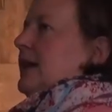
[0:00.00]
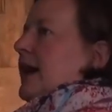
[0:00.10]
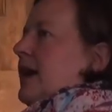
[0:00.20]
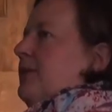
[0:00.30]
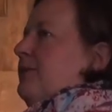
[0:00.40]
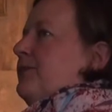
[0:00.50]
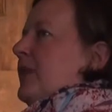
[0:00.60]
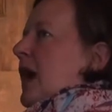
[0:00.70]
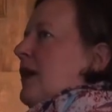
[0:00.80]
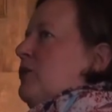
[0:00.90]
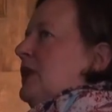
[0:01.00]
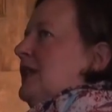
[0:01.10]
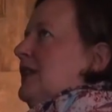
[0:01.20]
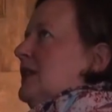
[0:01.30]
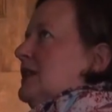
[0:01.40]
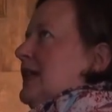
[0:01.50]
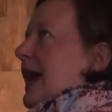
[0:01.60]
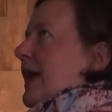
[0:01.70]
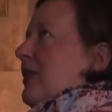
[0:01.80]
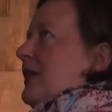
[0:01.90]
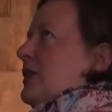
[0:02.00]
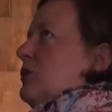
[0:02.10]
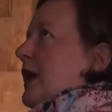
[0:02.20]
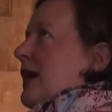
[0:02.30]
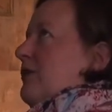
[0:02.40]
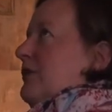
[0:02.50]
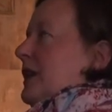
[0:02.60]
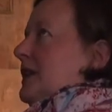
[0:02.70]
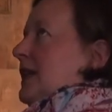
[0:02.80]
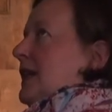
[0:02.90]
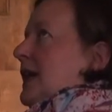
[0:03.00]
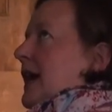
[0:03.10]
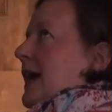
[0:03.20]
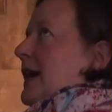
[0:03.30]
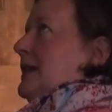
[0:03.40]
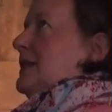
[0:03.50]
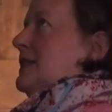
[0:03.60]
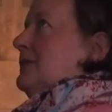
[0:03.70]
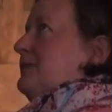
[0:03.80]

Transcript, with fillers: Um, I really looked at the grant funding as